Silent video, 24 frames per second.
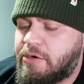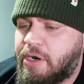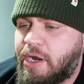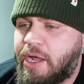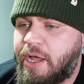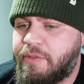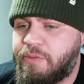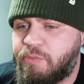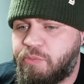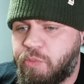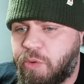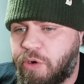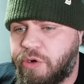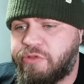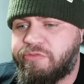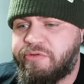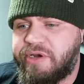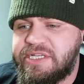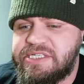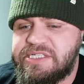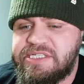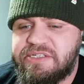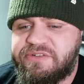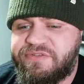And one of the
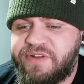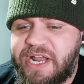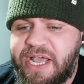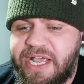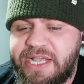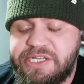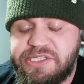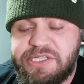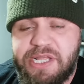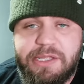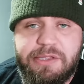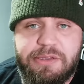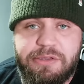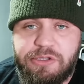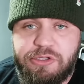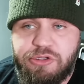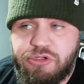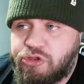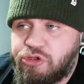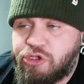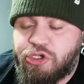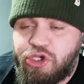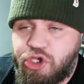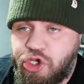reasons for that is that
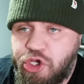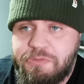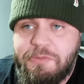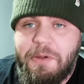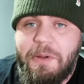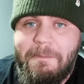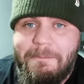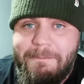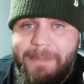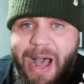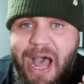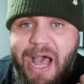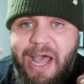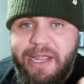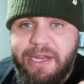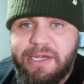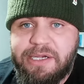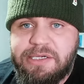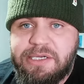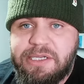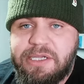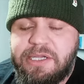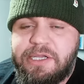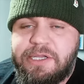the human
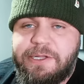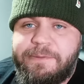mind